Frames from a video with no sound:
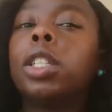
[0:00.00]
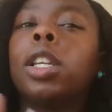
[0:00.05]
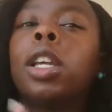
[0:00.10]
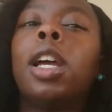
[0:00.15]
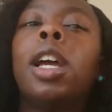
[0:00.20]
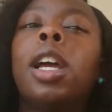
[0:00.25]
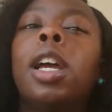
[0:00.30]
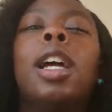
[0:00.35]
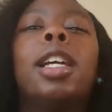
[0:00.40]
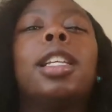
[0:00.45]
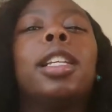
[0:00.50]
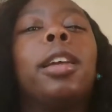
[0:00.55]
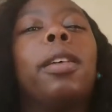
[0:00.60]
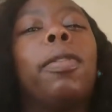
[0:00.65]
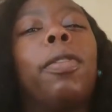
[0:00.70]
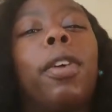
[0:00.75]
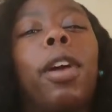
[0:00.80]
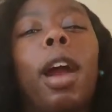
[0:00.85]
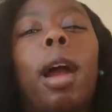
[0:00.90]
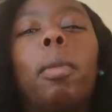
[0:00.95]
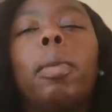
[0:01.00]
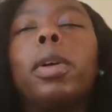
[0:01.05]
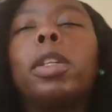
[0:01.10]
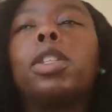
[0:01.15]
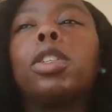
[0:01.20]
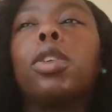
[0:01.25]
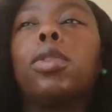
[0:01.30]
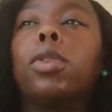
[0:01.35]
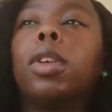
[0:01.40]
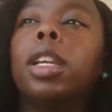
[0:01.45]
different
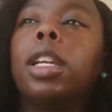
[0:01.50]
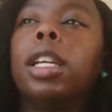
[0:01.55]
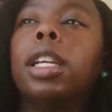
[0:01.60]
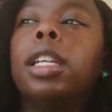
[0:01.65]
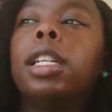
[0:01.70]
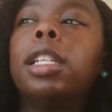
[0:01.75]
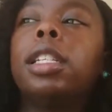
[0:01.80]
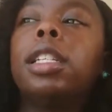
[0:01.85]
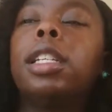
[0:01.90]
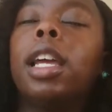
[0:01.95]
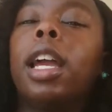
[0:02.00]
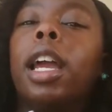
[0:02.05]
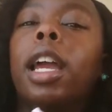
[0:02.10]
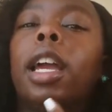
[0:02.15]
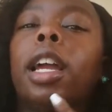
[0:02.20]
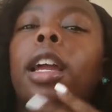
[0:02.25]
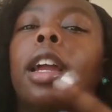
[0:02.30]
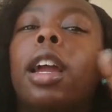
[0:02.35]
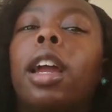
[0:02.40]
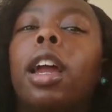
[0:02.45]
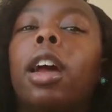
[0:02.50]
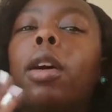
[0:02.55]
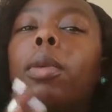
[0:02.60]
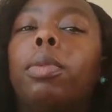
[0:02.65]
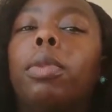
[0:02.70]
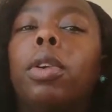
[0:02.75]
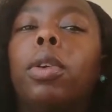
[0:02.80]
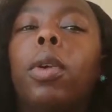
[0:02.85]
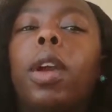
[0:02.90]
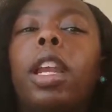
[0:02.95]
opportunities that could help you in
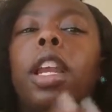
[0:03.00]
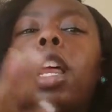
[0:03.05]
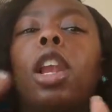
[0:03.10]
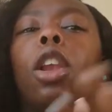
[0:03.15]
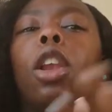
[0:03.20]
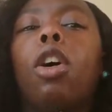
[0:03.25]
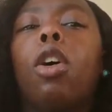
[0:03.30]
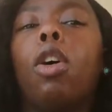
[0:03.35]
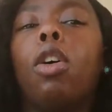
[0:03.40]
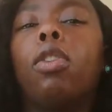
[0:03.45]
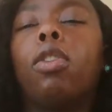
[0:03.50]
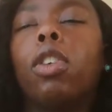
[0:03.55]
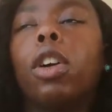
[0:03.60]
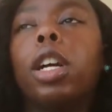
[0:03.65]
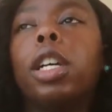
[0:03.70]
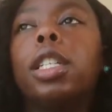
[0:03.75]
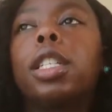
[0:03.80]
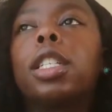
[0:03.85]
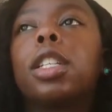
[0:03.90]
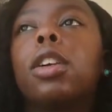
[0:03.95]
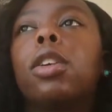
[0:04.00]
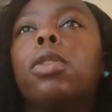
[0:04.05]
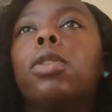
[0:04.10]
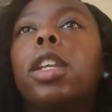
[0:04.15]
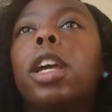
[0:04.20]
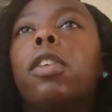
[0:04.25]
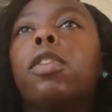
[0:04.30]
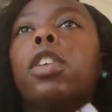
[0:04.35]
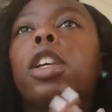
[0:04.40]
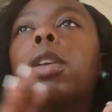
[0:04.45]
the long run. So definitely
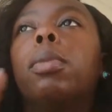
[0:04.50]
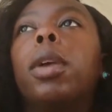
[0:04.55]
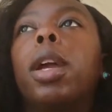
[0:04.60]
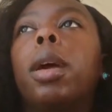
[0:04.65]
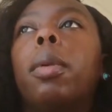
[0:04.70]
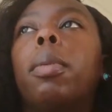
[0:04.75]
be a part of